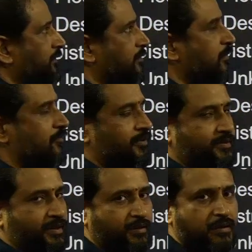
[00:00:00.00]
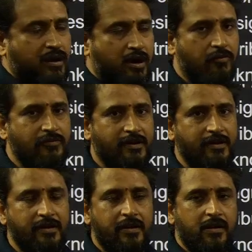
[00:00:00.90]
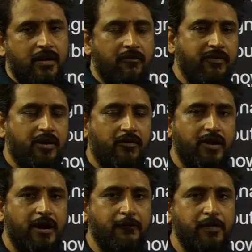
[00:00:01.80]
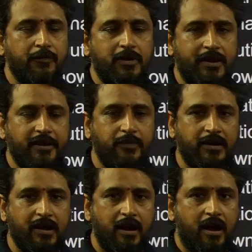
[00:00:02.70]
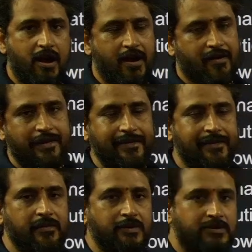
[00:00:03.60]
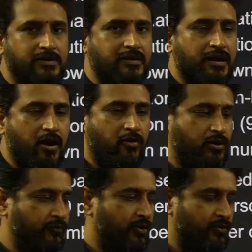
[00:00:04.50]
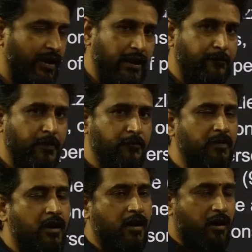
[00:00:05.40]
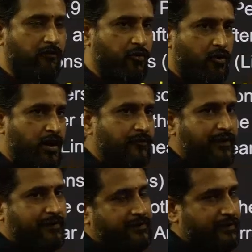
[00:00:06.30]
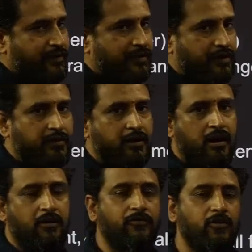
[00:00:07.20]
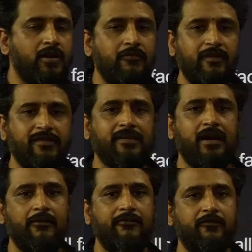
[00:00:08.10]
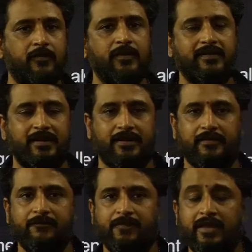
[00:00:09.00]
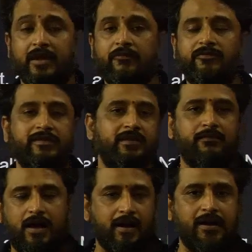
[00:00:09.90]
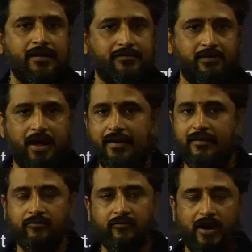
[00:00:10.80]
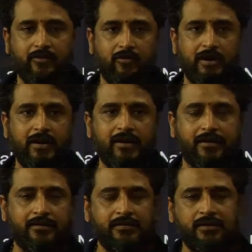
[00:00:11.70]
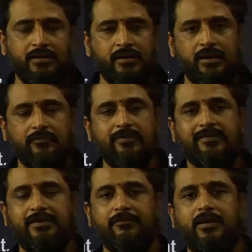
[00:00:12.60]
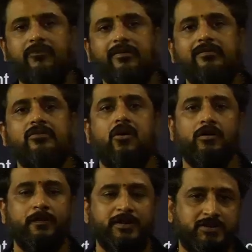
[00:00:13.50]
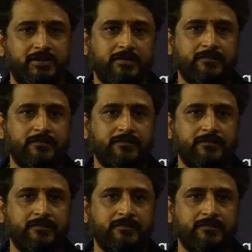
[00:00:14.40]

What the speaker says: some are facing outside. We have 8 people arrangement, and clearly mentioned that out of those 8 people, 4 are facing the center, 4 are facing away from the center. If this number, again, as I told earlier, if this number was not mentioned,